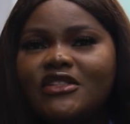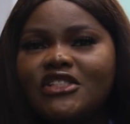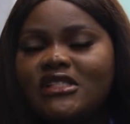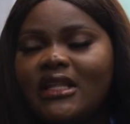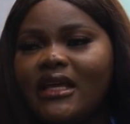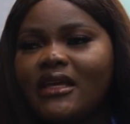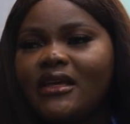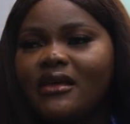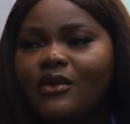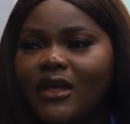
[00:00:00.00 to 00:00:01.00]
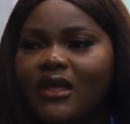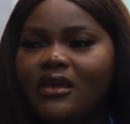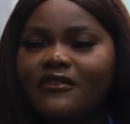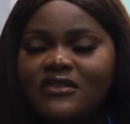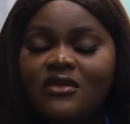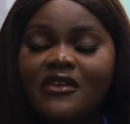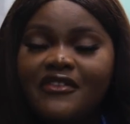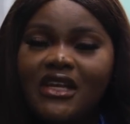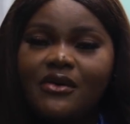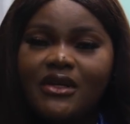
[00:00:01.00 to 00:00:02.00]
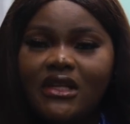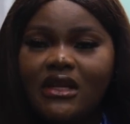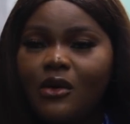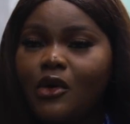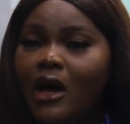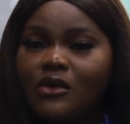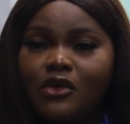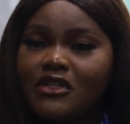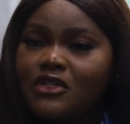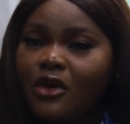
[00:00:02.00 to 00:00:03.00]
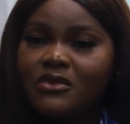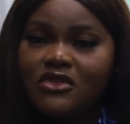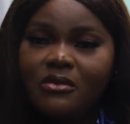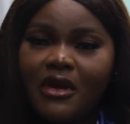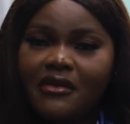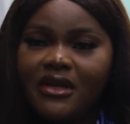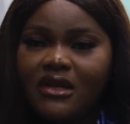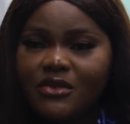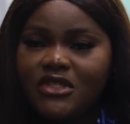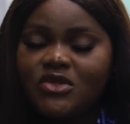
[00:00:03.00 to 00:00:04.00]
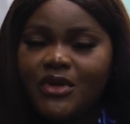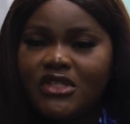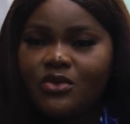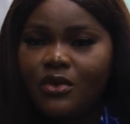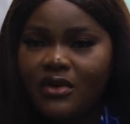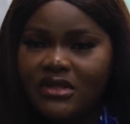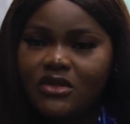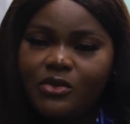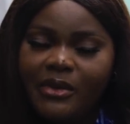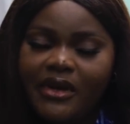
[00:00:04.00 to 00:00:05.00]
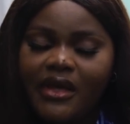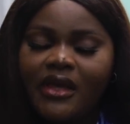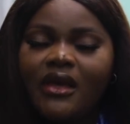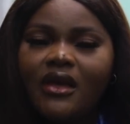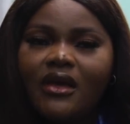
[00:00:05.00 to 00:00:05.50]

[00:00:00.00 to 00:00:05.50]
She's like, okay, gift. So every now and then I'd always come to the marina, which is where she works in Dubai.